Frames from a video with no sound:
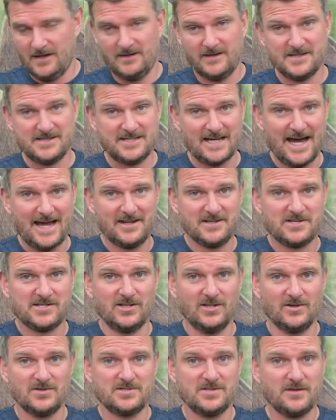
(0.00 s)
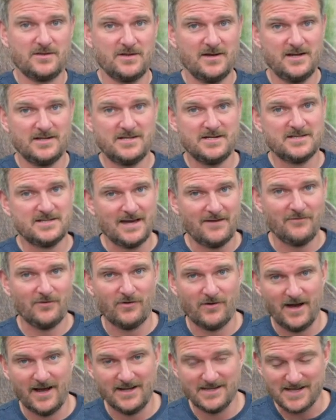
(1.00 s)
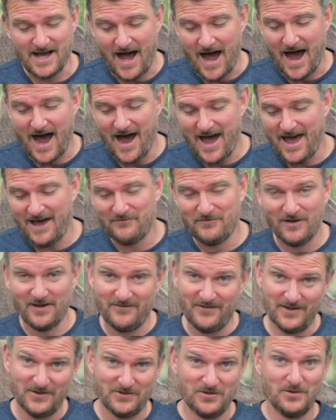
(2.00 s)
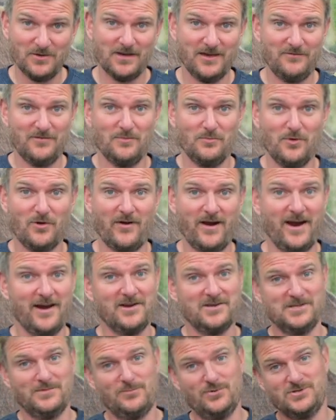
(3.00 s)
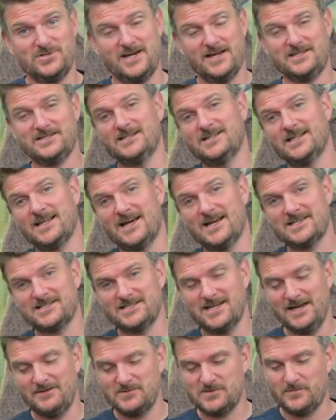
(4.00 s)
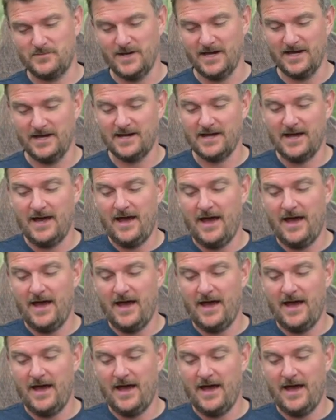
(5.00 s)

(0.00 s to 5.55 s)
The Zan slugs at 37 grains are heavier, they do give you more energy projected at that same speed.